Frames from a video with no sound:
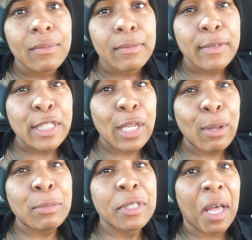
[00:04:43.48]
it's a
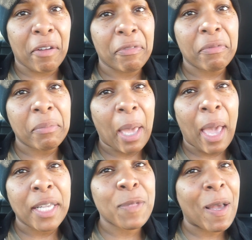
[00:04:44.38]
little tough,
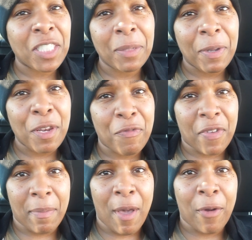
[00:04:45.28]
okay? Especially being a
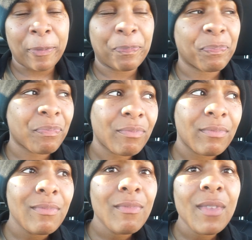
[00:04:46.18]
female.
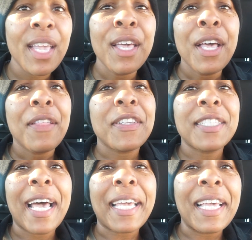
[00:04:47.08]
The
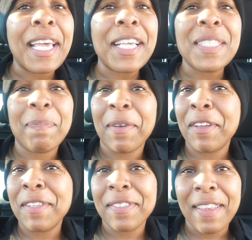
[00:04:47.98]
second
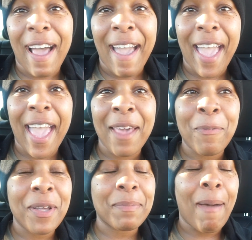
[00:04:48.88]
experience that I had
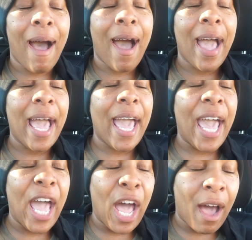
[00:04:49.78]
was my
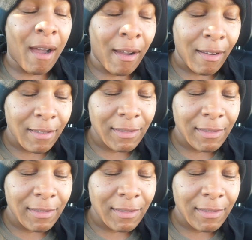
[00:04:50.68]
hair.